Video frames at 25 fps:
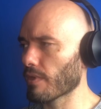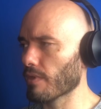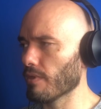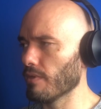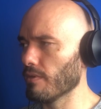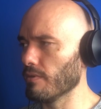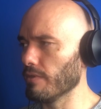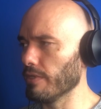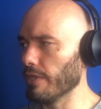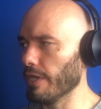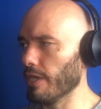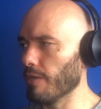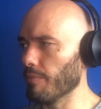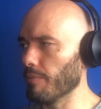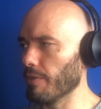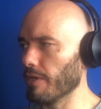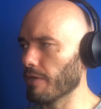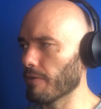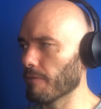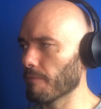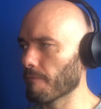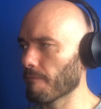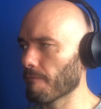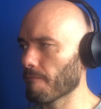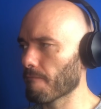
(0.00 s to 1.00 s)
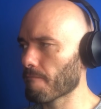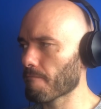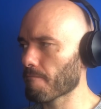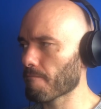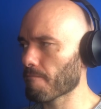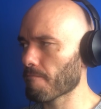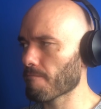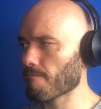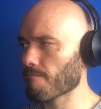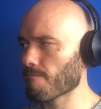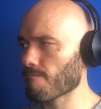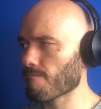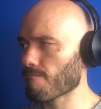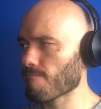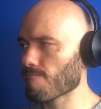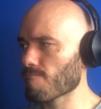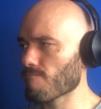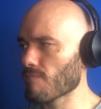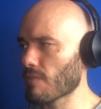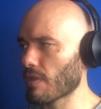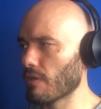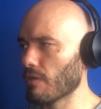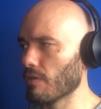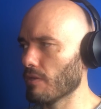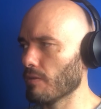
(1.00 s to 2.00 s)
yeah, man.
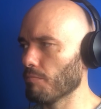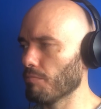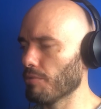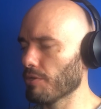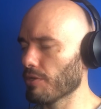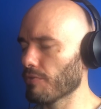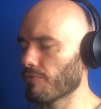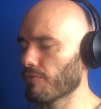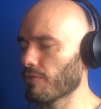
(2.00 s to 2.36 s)
But if